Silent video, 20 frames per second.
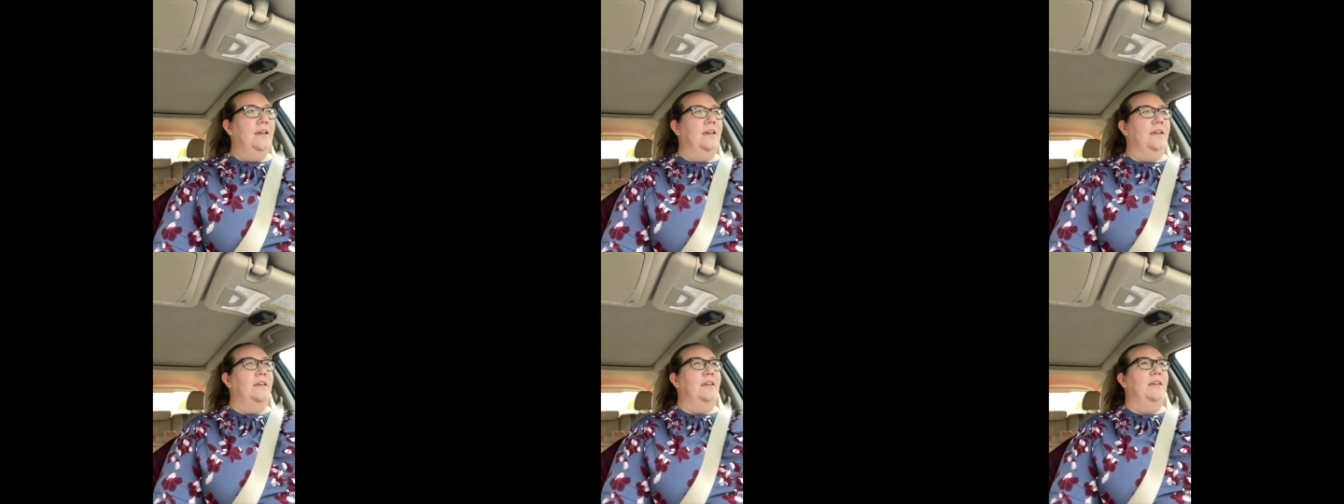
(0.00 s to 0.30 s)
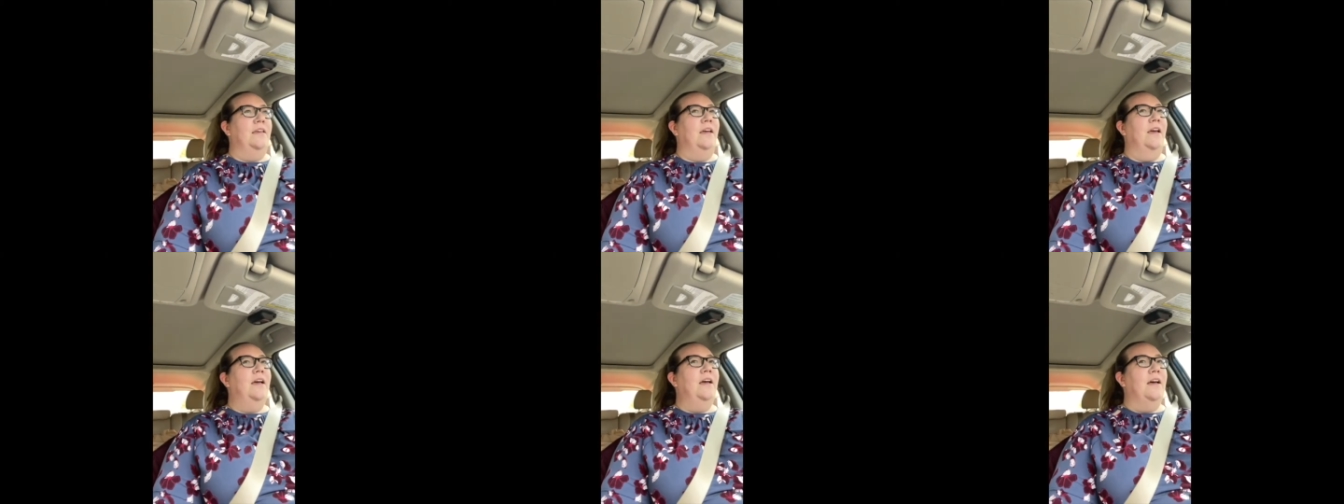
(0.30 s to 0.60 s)

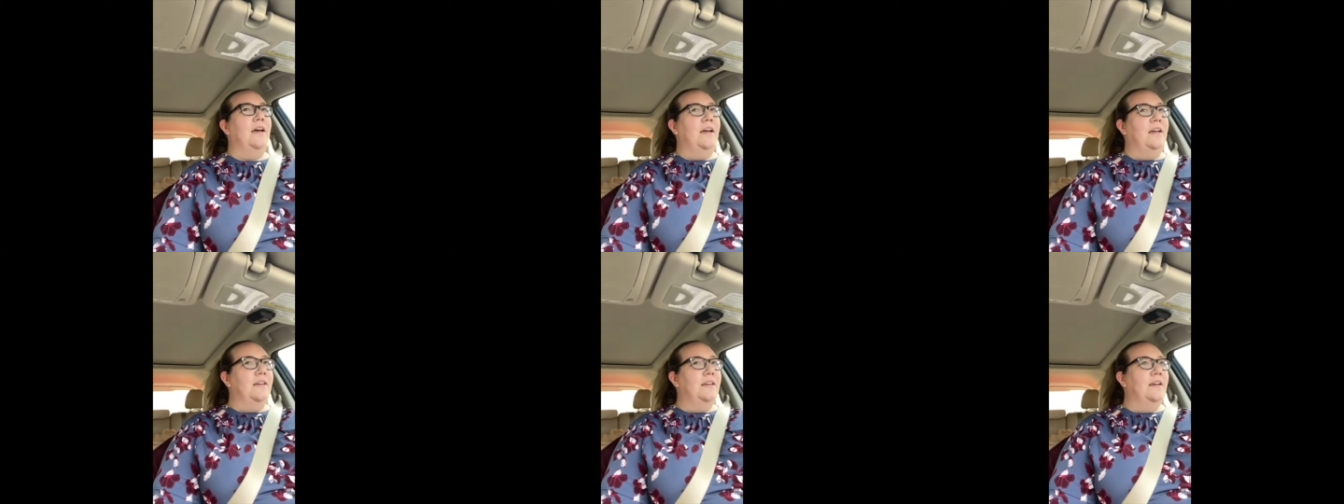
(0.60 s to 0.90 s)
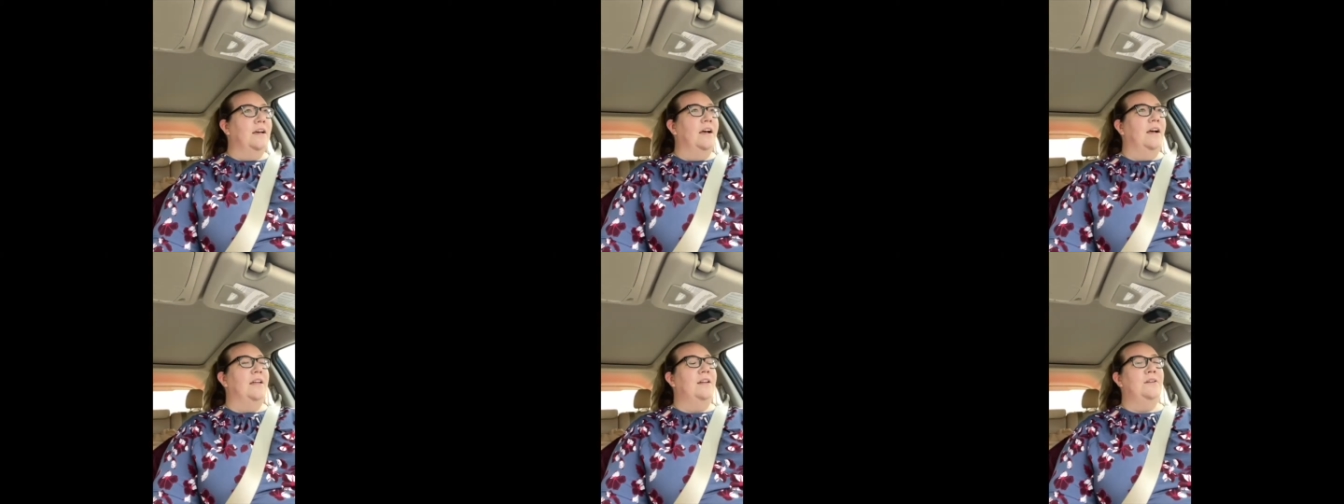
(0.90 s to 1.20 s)
yeah, I'm
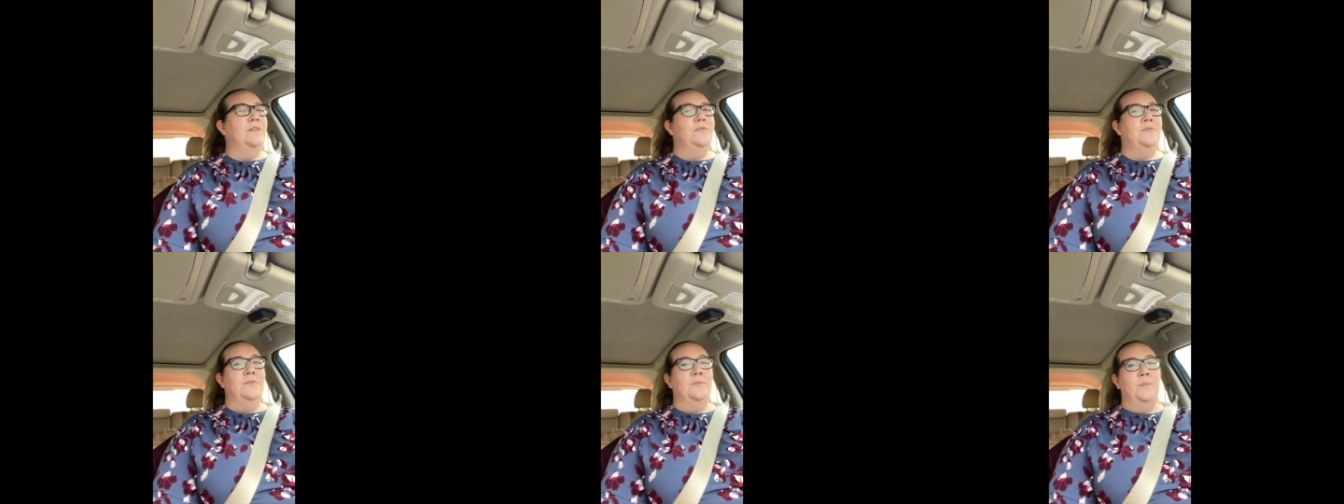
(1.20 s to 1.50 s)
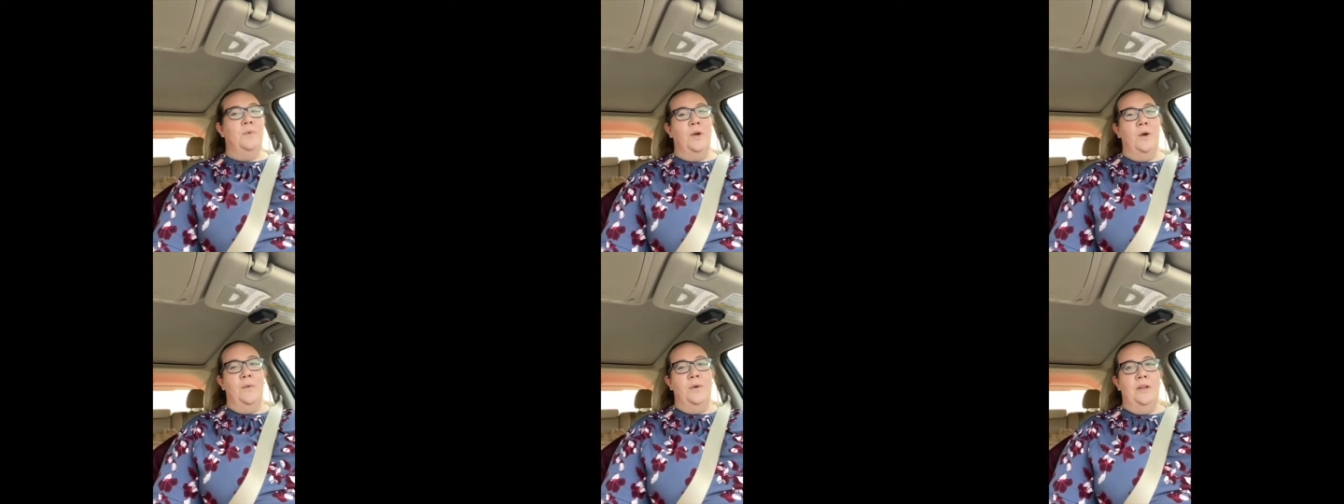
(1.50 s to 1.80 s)
kind
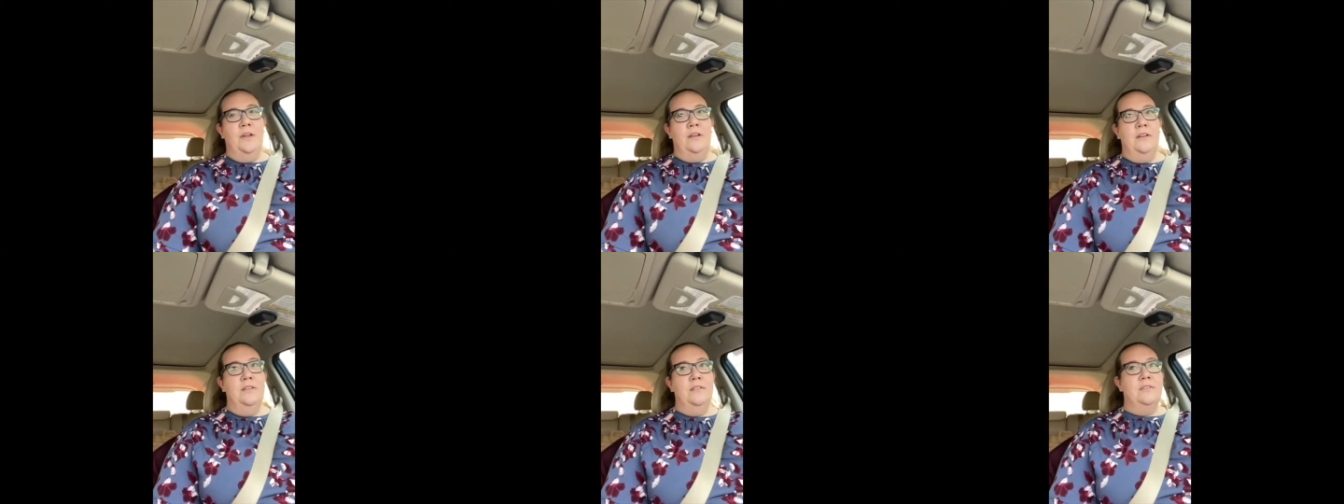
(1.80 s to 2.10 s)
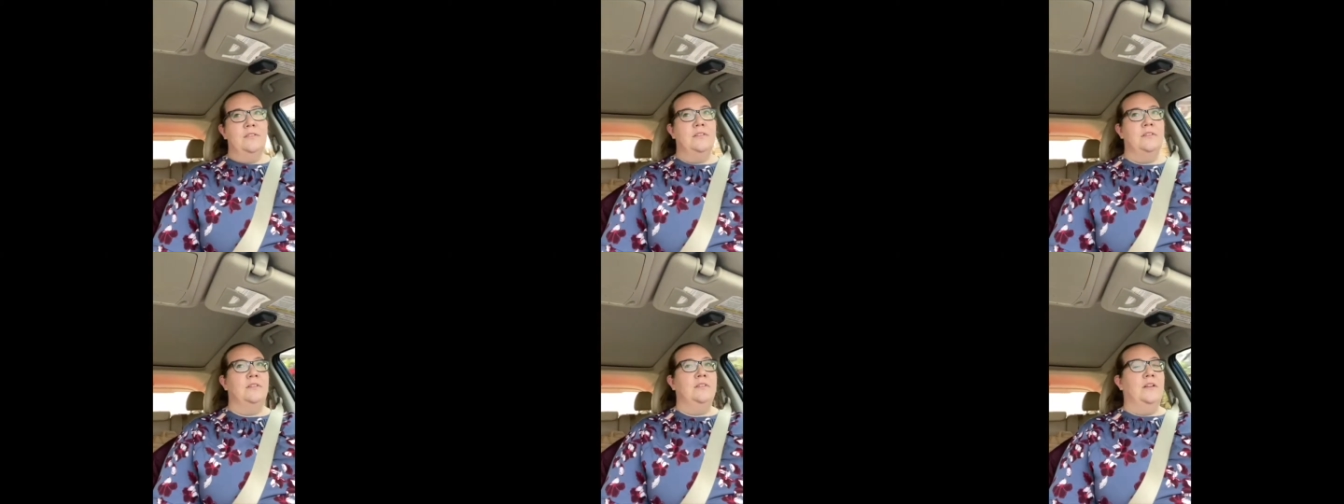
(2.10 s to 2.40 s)
of
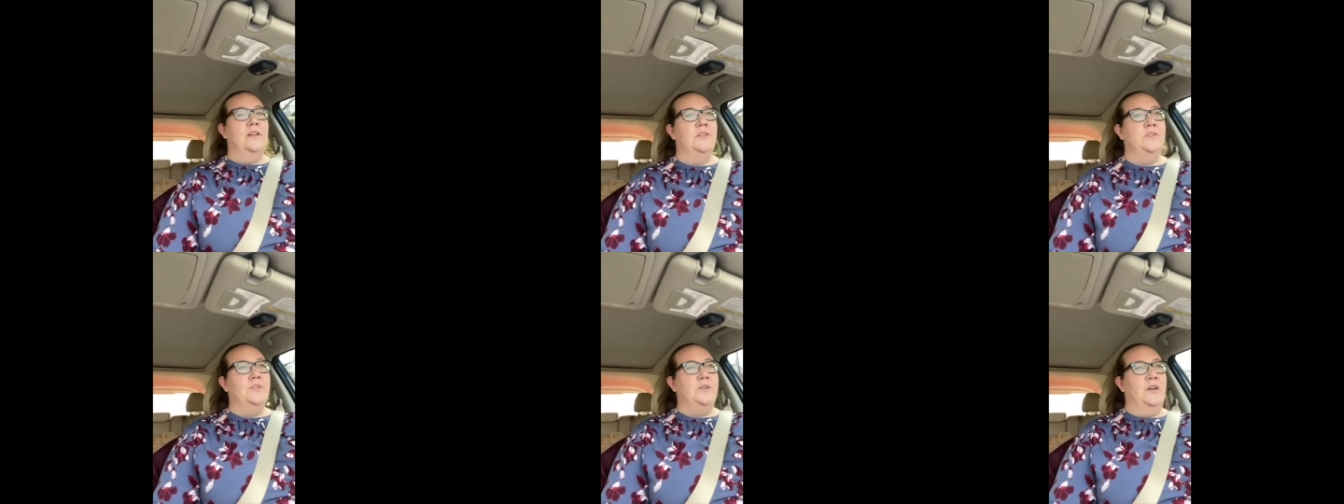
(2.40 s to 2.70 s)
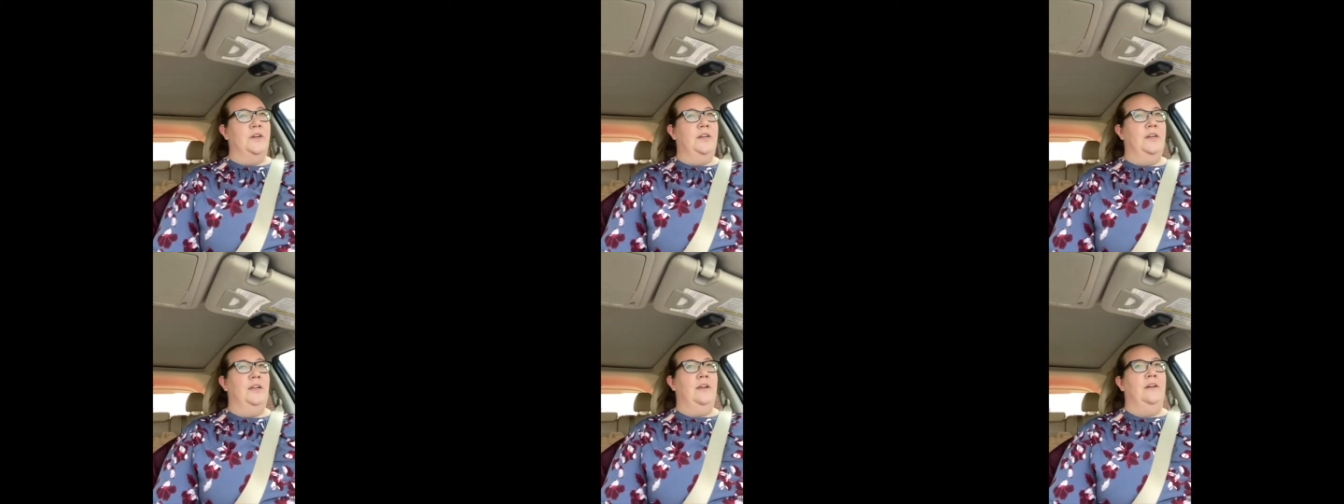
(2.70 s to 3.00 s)
going to lunch
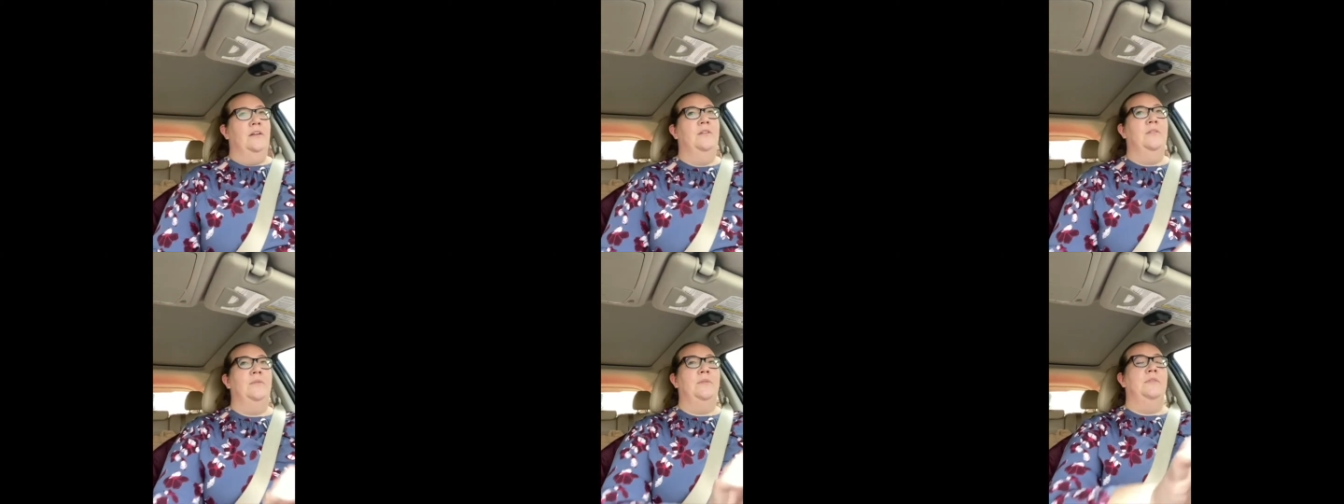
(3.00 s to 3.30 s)
right now.